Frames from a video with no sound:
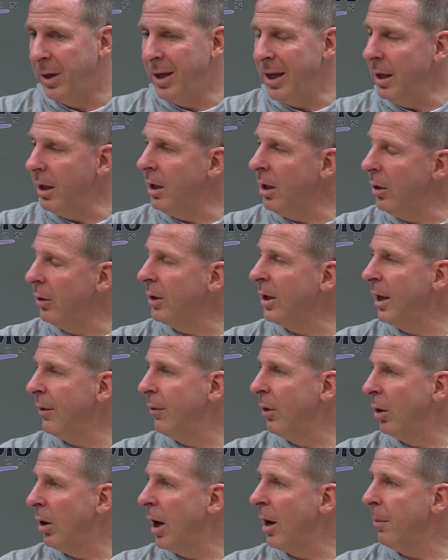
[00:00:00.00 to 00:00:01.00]
giving
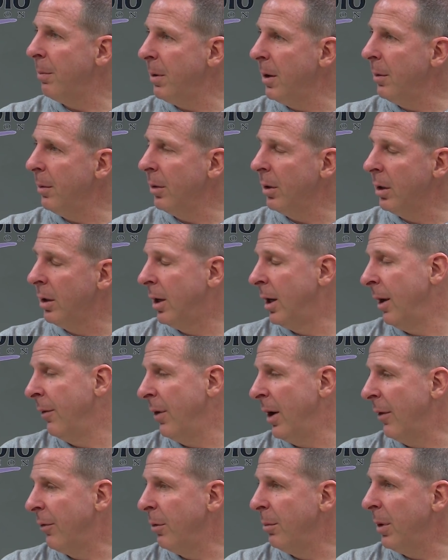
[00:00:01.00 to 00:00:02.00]

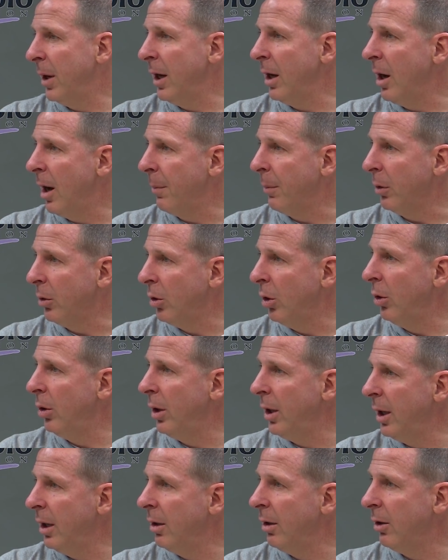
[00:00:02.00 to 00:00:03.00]
everybody an
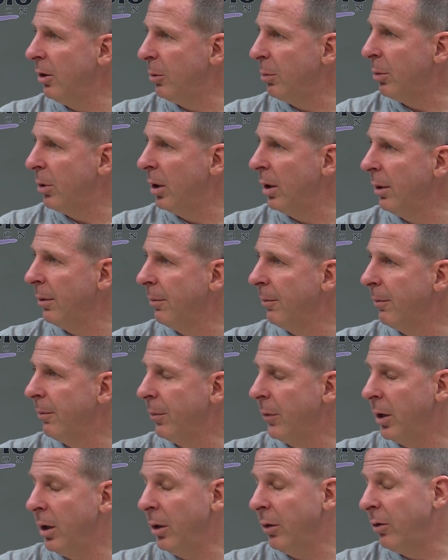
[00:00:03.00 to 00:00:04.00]
opportunity in the spring.
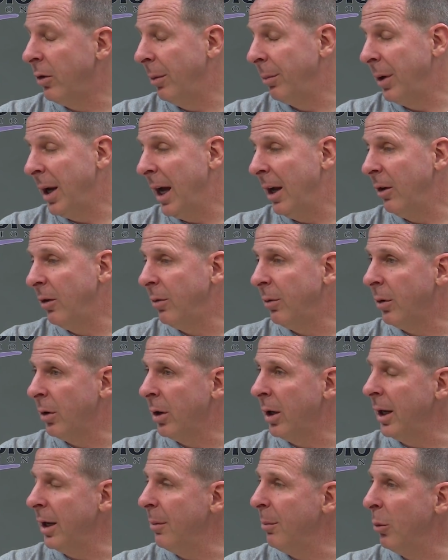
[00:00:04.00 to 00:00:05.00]
You know, some guys are
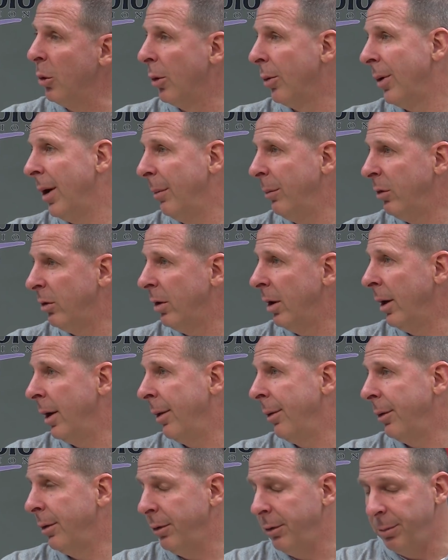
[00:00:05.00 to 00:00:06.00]
going to get more reps than
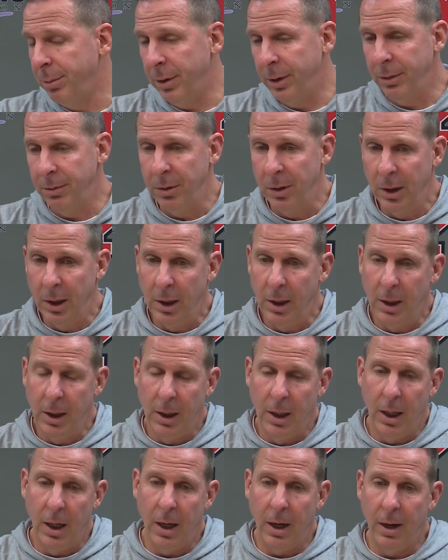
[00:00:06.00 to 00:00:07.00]
others, but
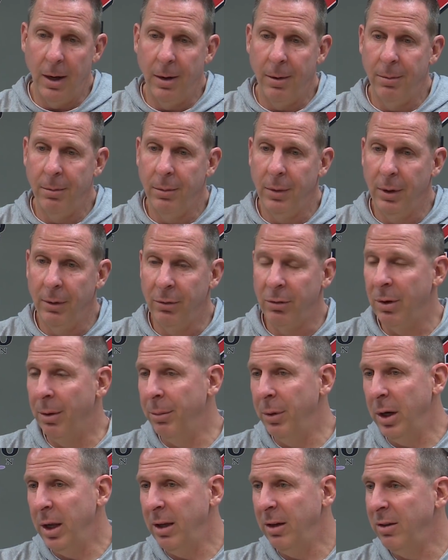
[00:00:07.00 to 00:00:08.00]
if
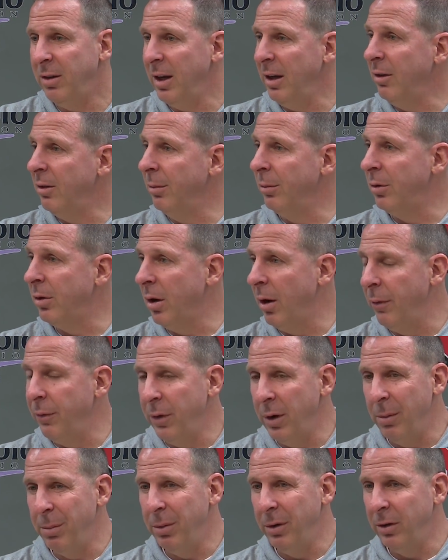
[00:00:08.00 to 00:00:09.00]
somebody sees himself
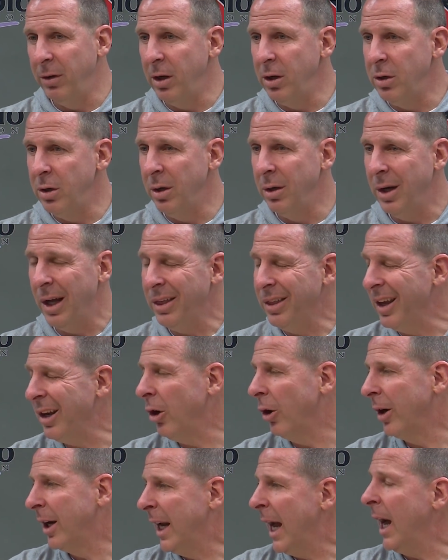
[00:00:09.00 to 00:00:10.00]
in a position, I think
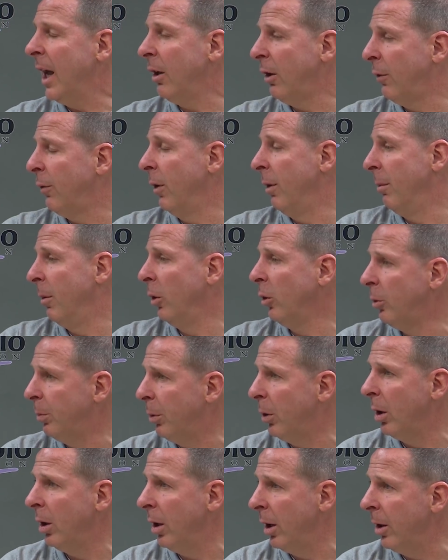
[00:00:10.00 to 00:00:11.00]
our guys for the most
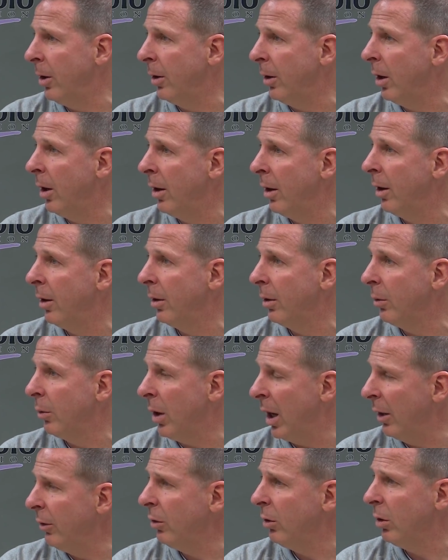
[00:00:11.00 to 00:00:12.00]
part on our
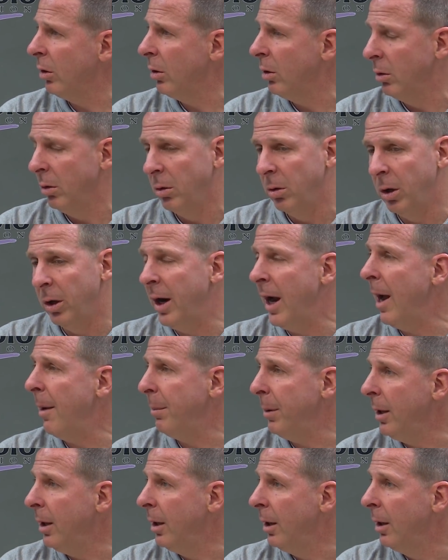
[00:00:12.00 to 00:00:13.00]
roster are
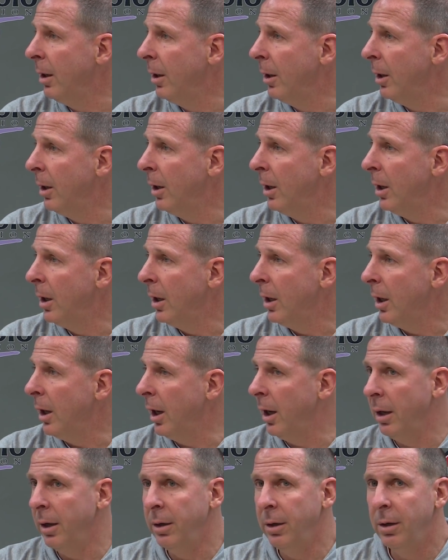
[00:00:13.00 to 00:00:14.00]
happy,
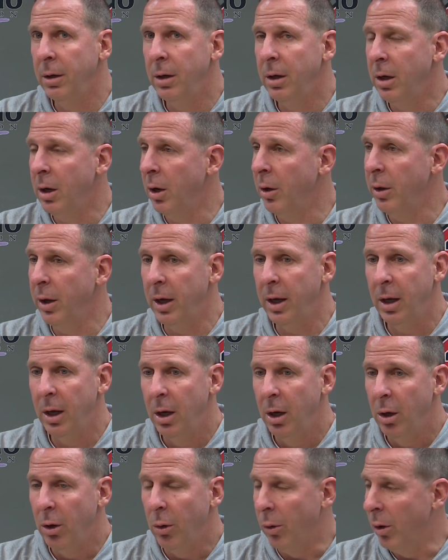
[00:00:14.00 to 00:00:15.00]
and you know,
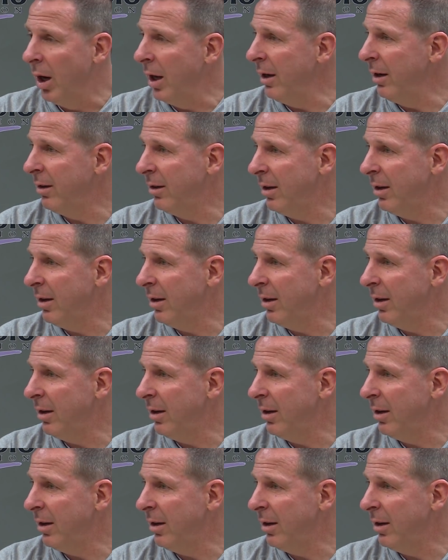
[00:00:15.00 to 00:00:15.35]
we're on the